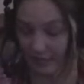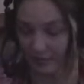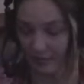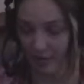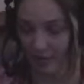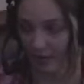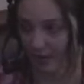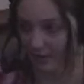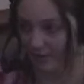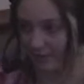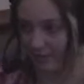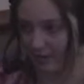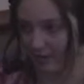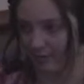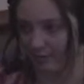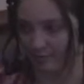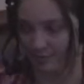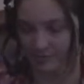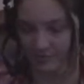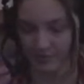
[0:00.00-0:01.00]
or are given
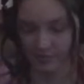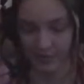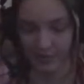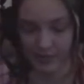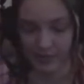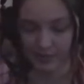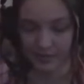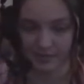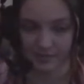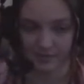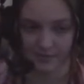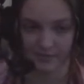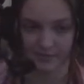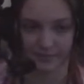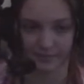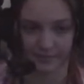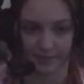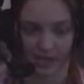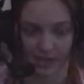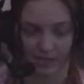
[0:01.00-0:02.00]
opportunities
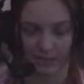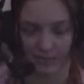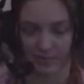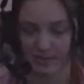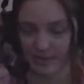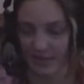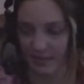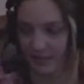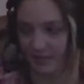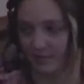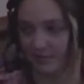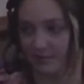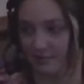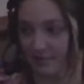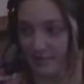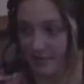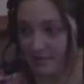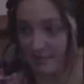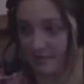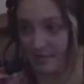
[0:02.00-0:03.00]
and protect our
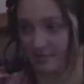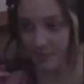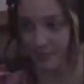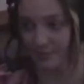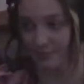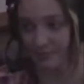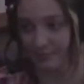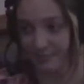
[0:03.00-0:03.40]
defensive zone.